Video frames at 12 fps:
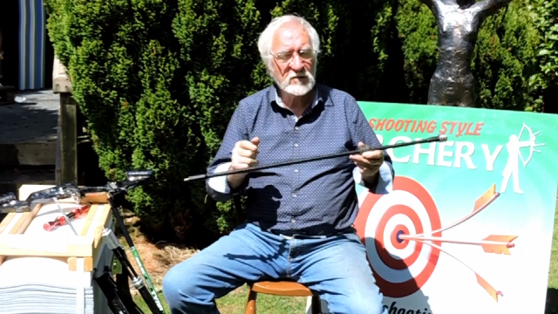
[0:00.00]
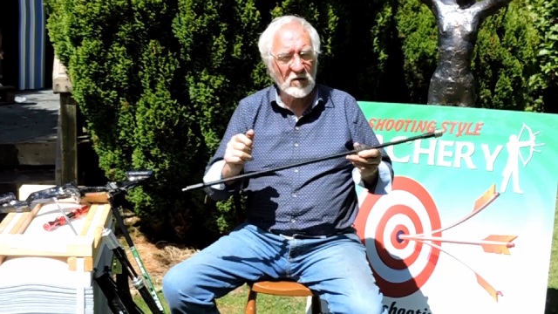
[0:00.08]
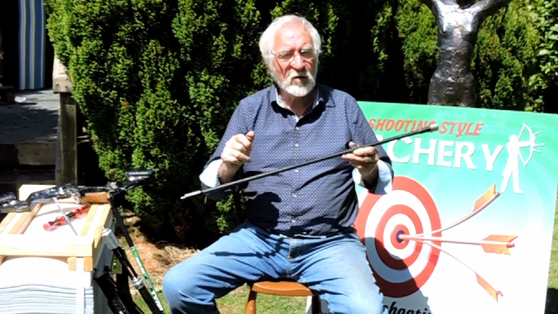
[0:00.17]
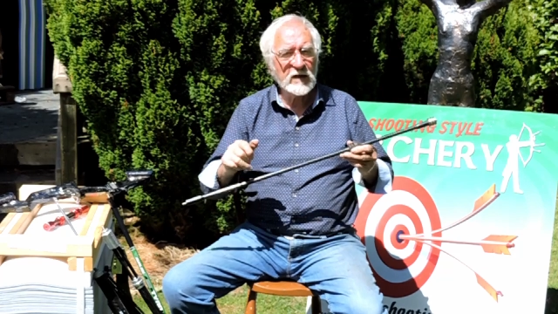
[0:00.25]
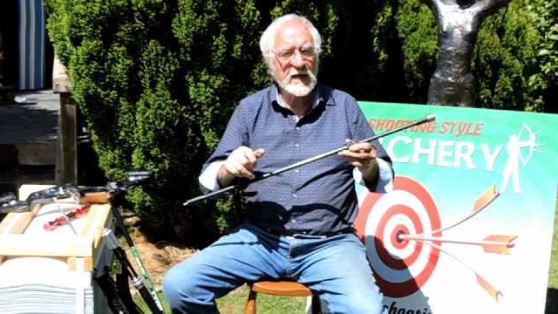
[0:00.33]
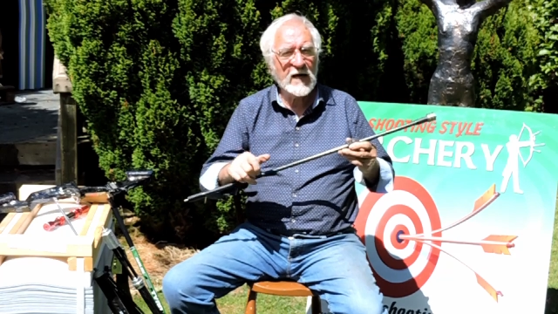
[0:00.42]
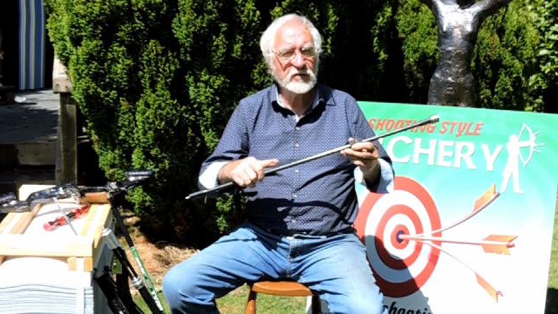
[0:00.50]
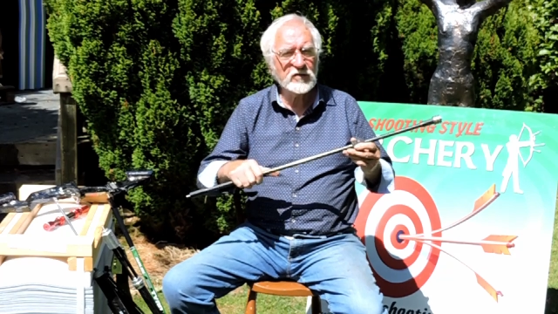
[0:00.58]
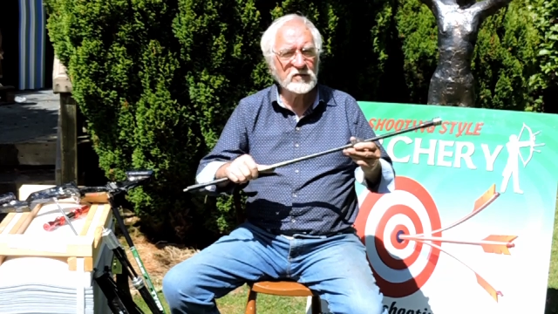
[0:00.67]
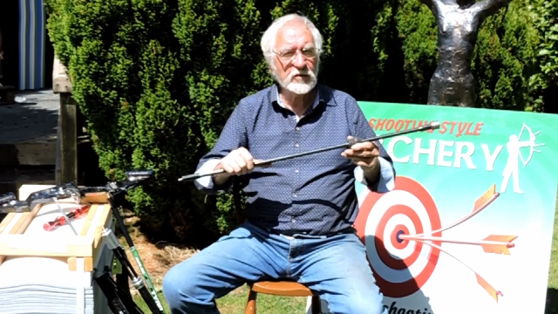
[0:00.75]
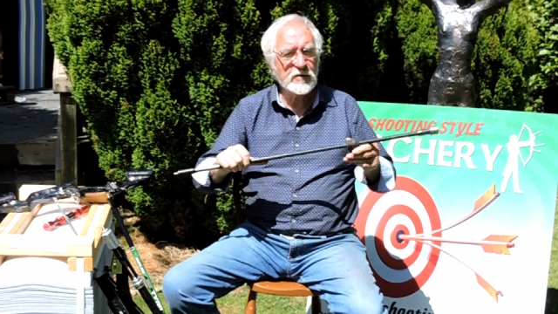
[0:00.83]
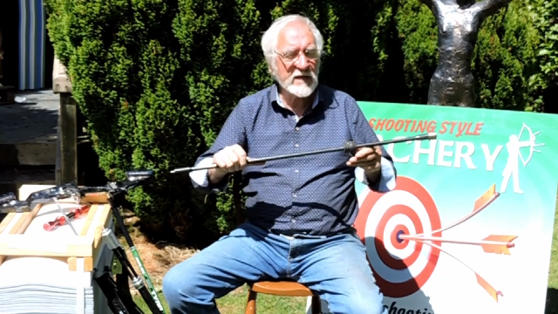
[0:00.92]
So again,
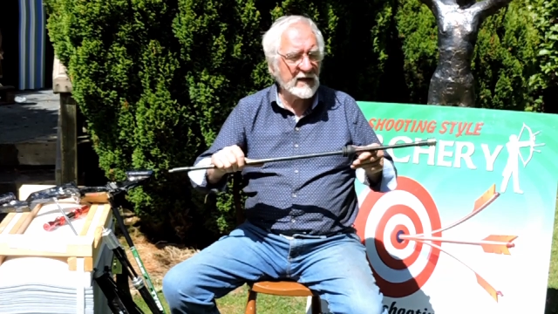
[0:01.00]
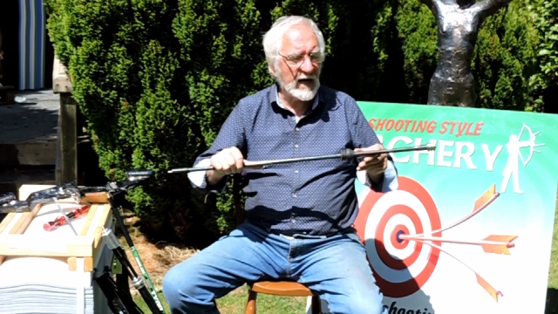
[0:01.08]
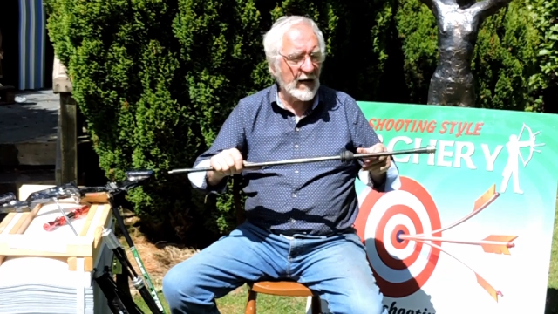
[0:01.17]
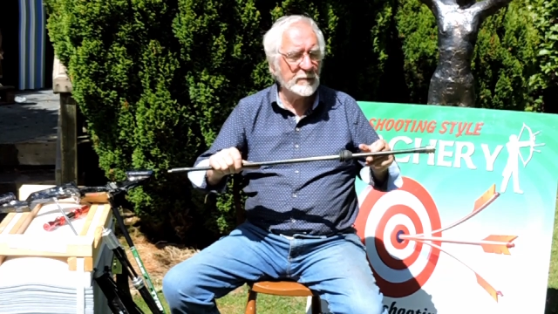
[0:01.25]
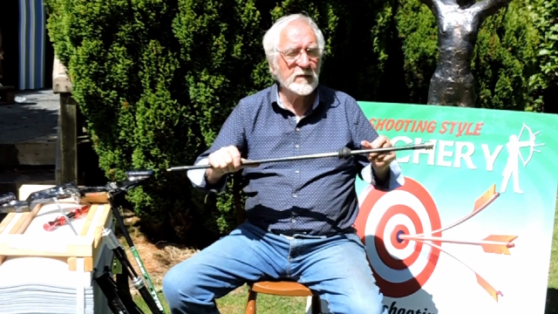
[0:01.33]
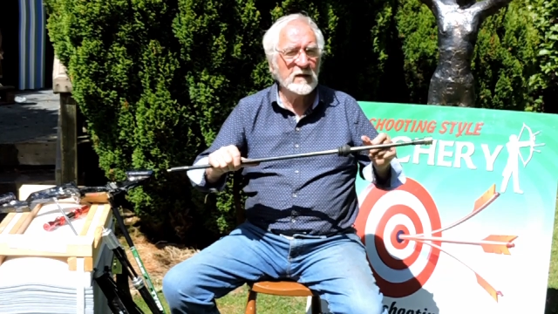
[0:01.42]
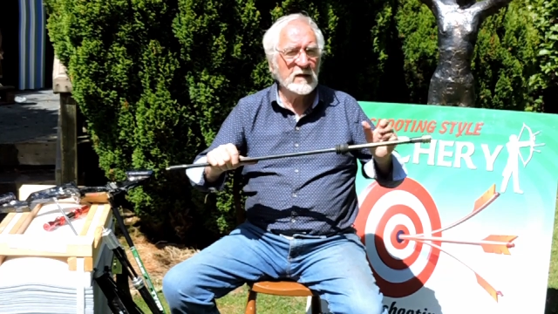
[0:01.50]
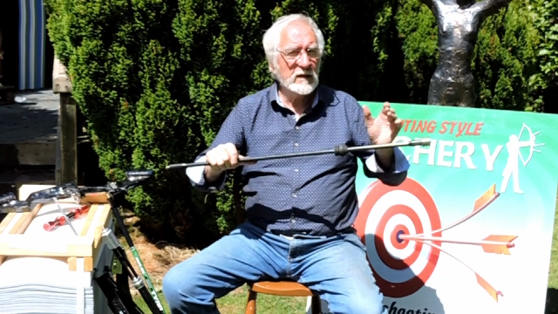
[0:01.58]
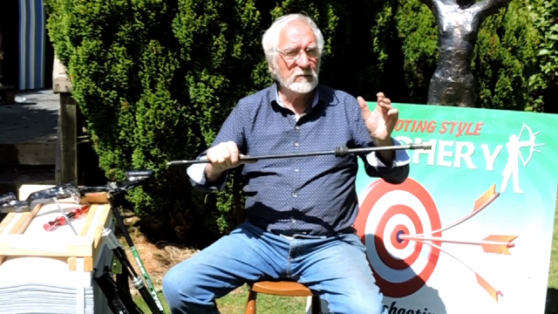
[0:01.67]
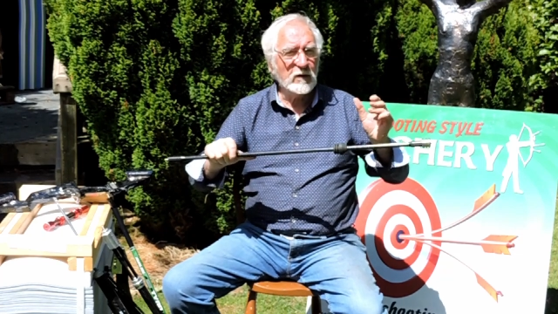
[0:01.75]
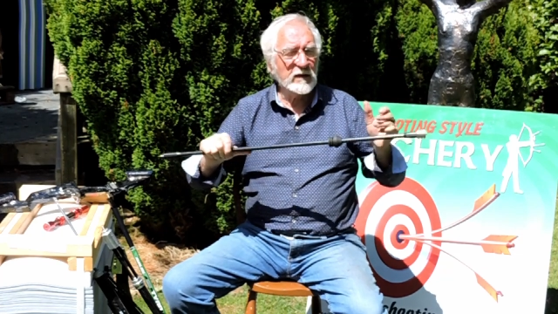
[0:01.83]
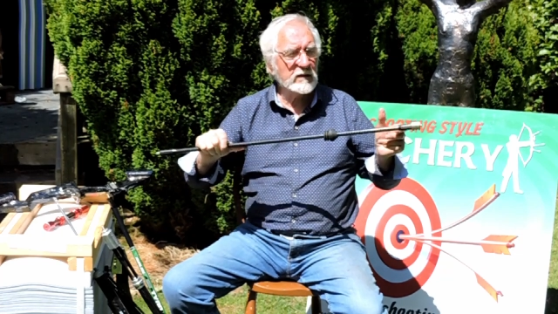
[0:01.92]
just to recap,
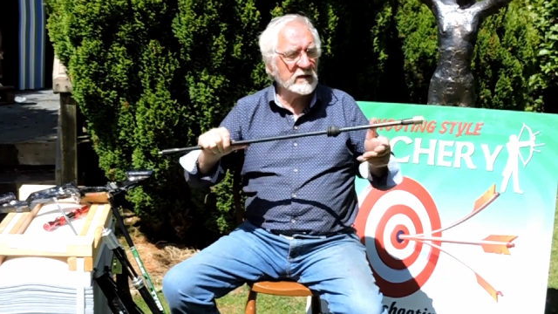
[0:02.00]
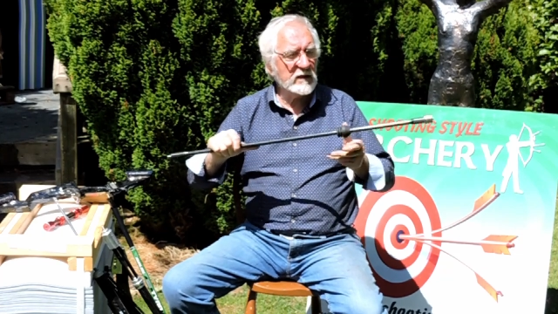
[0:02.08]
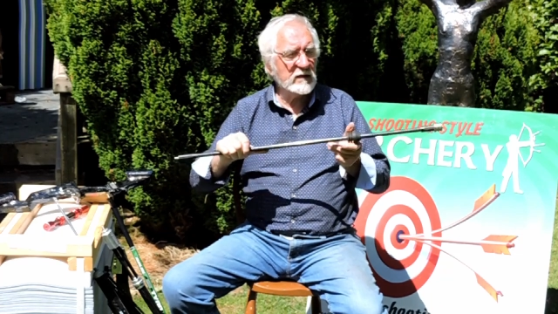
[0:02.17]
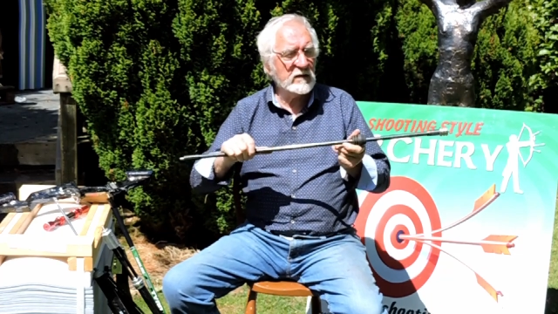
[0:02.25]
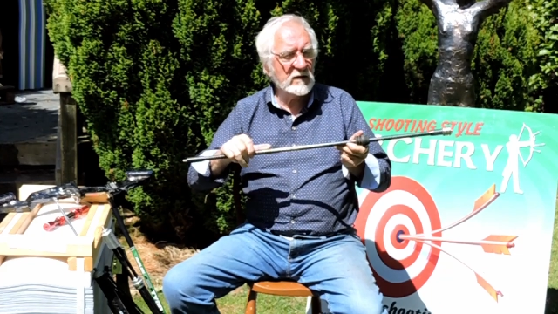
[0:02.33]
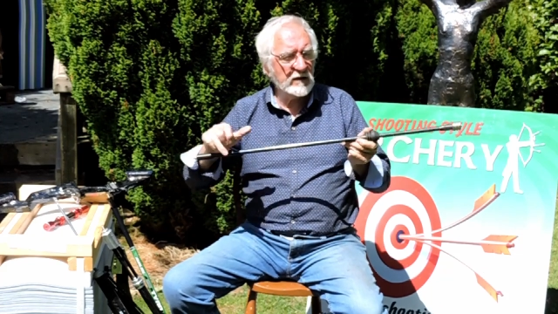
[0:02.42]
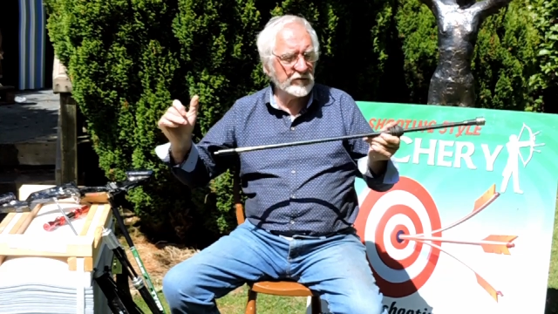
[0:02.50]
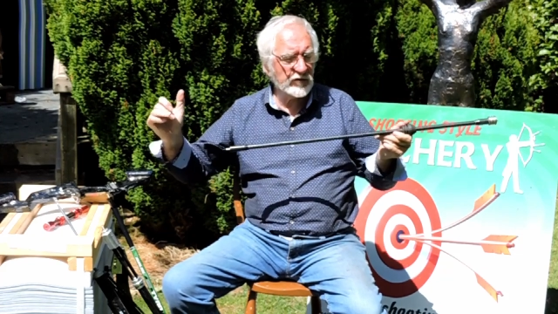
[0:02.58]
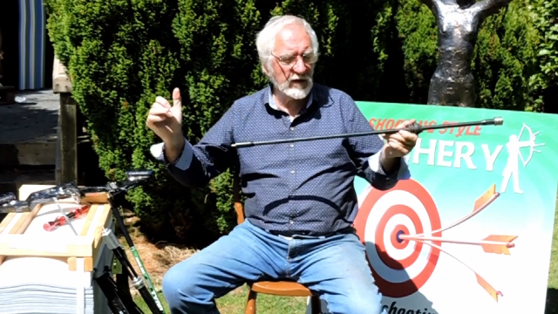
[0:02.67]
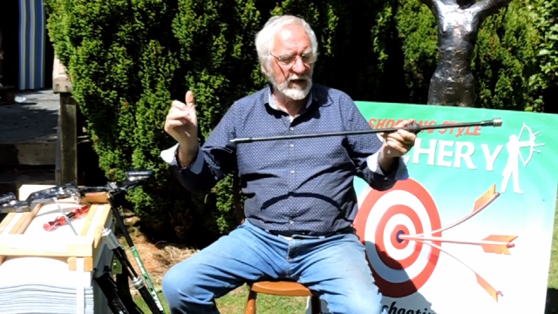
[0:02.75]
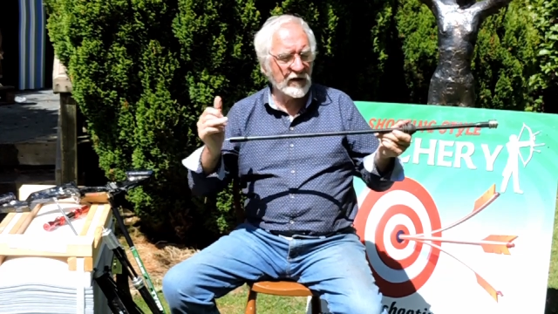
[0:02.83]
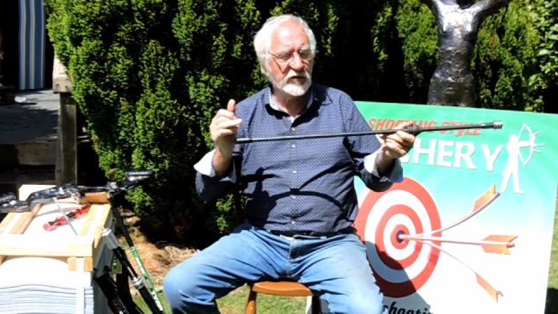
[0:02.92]
when the
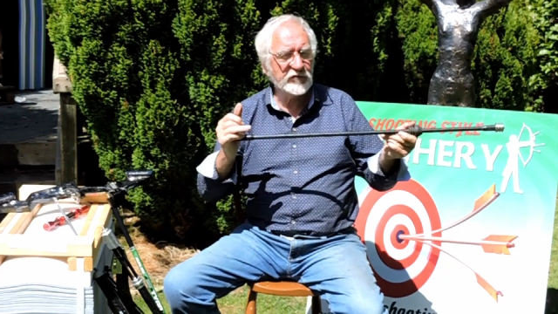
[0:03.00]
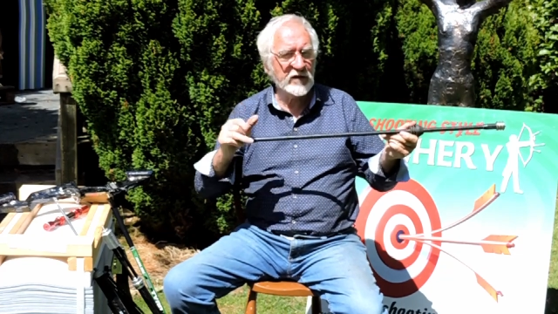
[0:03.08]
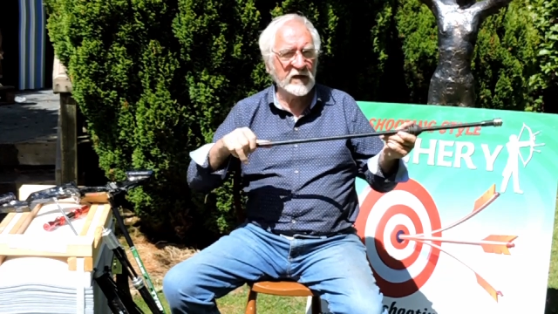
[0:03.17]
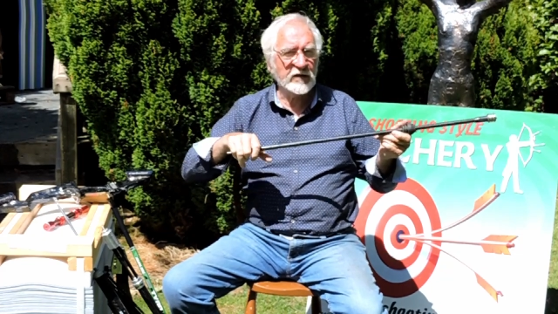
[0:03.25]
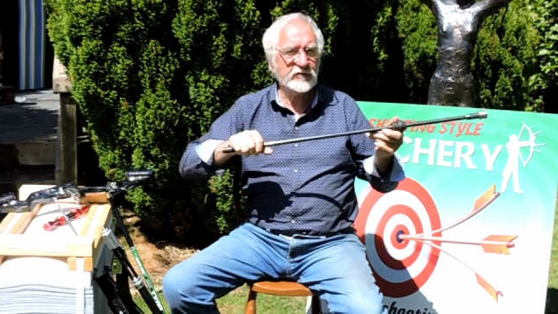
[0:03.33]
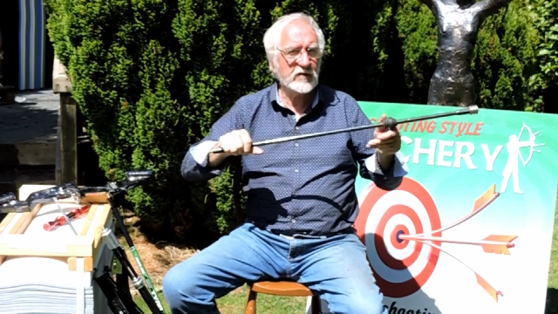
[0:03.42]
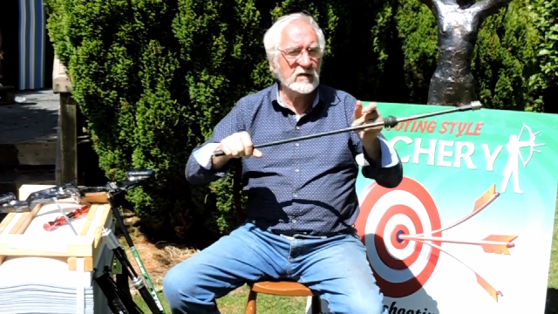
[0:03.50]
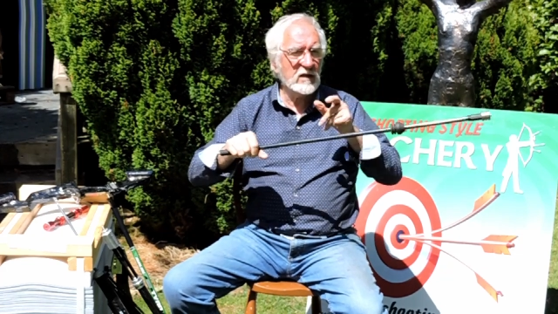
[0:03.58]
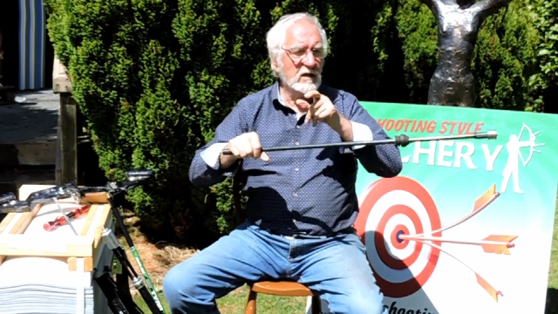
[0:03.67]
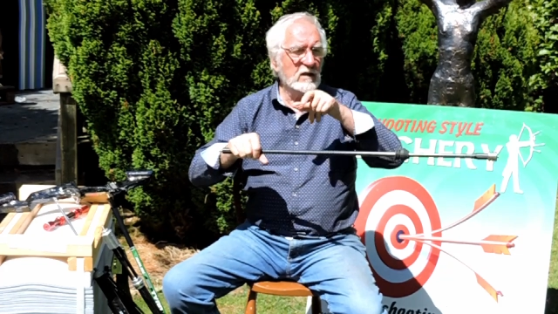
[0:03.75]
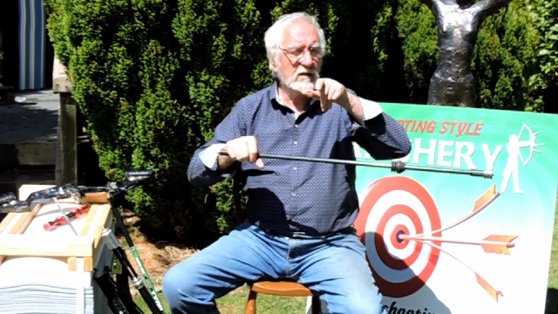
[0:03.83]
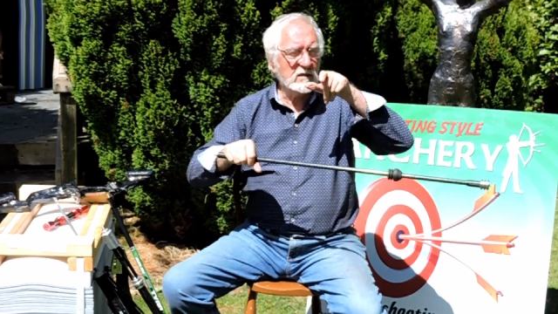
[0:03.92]
initial energy hits it,
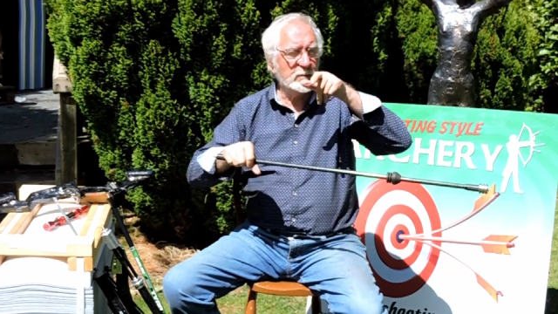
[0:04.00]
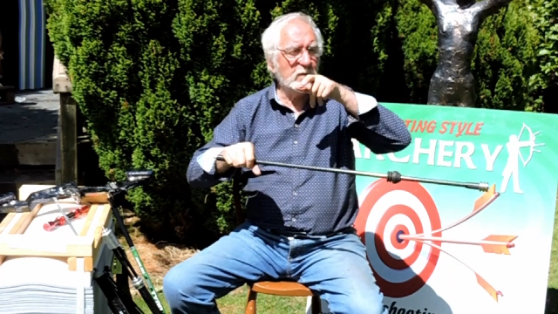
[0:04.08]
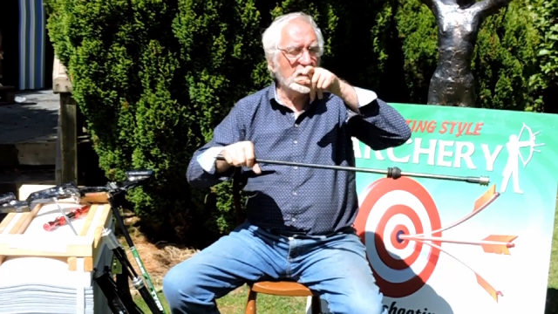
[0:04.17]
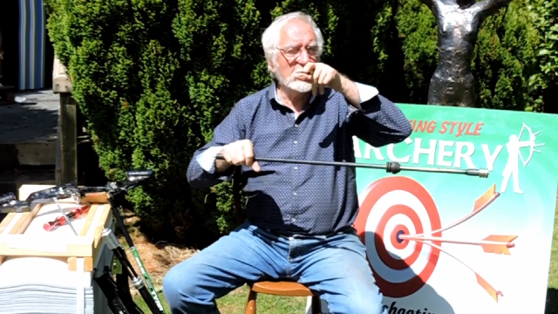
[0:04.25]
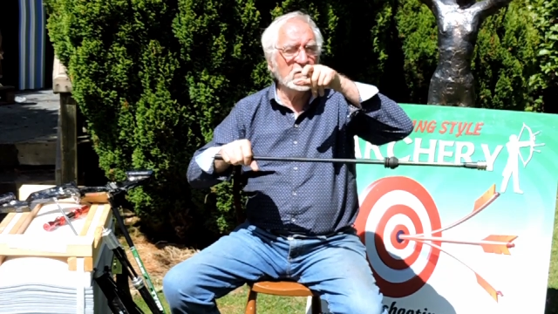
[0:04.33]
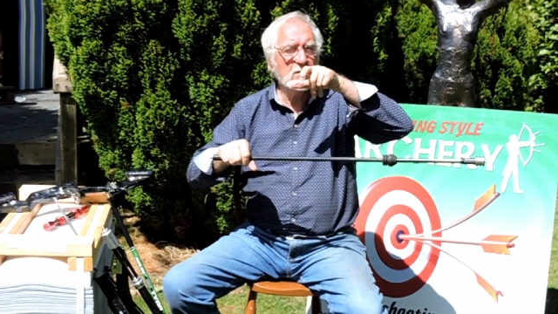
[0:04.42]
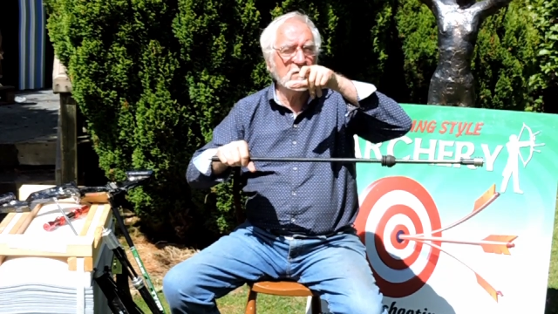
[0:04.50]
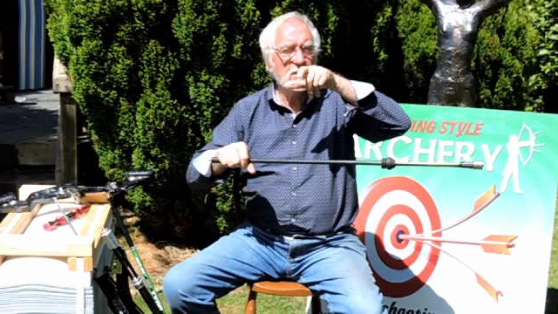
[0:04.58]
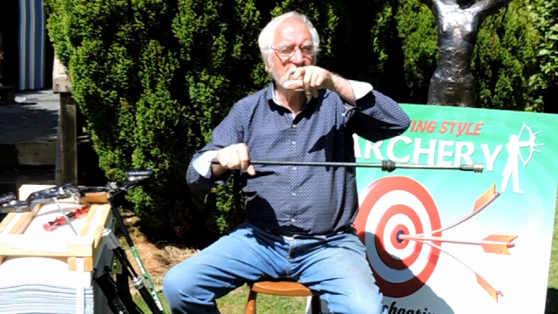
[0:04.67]
the bow